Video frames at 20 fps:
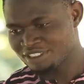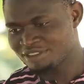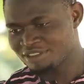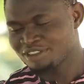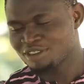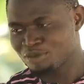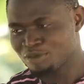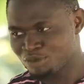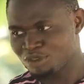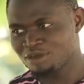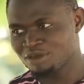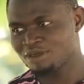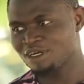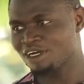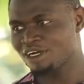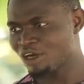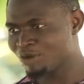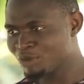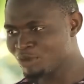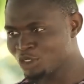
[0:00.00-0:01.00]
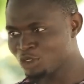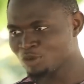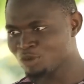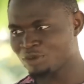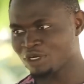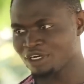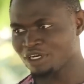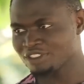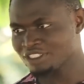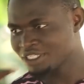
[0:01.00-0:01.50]
No problem.
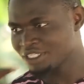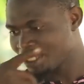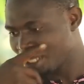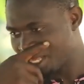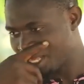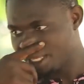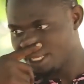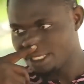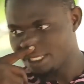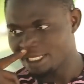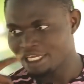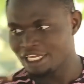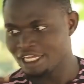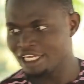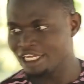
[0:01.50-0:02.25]
I'll make you proud.